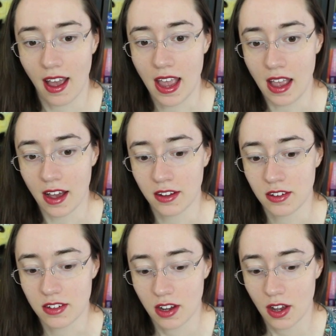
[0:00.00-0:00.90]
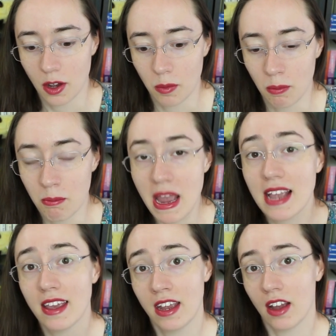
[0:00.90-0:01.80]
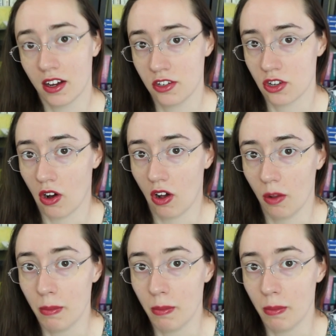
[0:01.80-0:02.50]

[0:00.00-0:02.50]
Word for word: And making a doll,